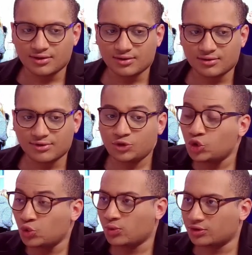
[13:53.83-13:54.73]
what do
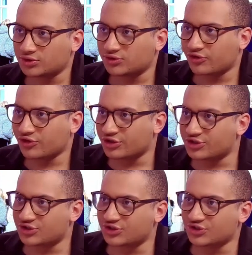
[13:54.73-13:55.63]
you want for the
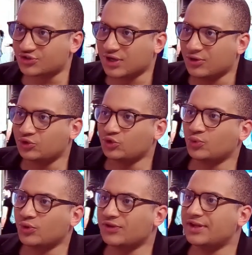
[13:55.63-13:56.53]
students? How do you
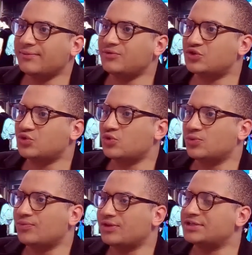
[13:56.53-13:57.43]
want them
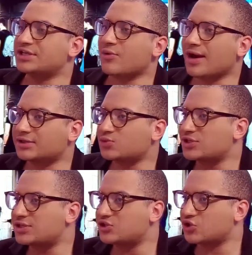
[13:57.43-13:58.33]
to interact with
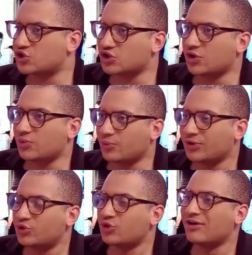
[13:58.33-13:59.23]
each other? What
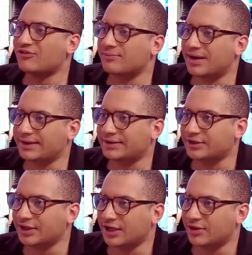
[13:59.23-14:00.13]
do you have in mind
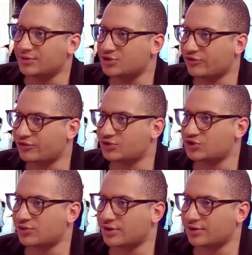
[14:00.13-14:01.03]
with your
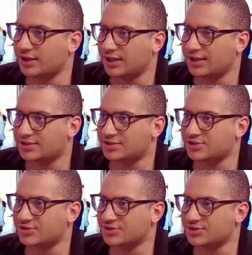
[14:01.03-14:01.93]
future
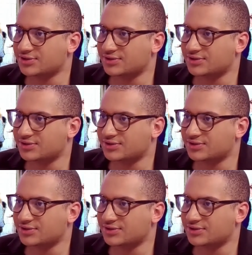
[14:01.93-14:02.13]
students?